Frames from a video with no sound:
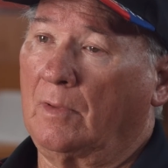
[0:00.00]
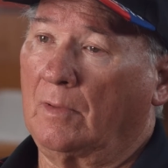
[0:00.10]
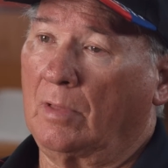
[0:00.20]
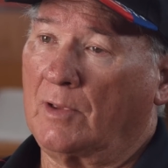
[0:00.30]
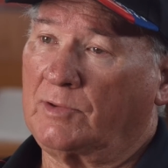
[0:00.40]

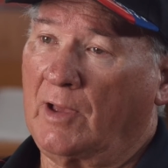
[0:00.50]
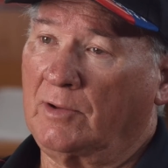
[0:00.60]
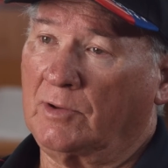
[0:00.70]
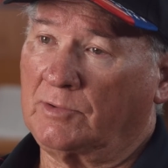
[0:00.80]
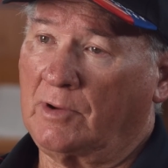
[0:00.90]
Los
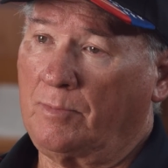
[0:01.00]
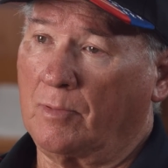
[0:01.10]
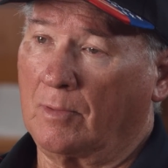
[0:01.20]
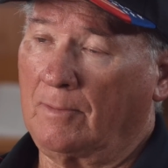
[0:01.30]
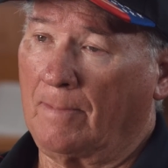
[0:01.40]
Angeles
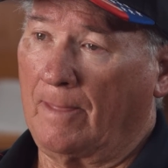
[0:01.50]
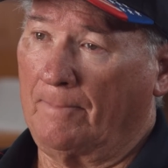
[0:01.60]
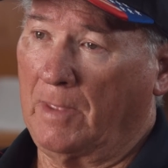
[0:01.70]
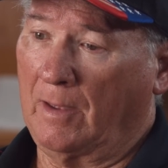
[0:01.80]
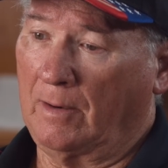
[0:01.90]
Airport,
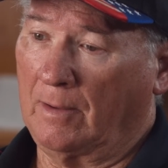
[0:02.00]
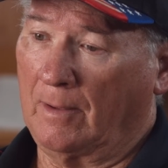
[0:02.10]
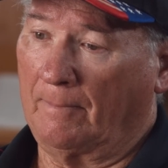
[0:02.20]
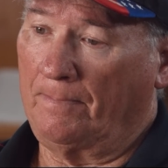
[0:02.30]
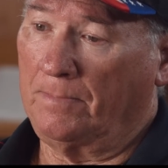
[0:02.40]

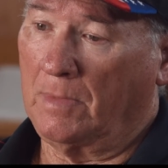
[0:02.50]
and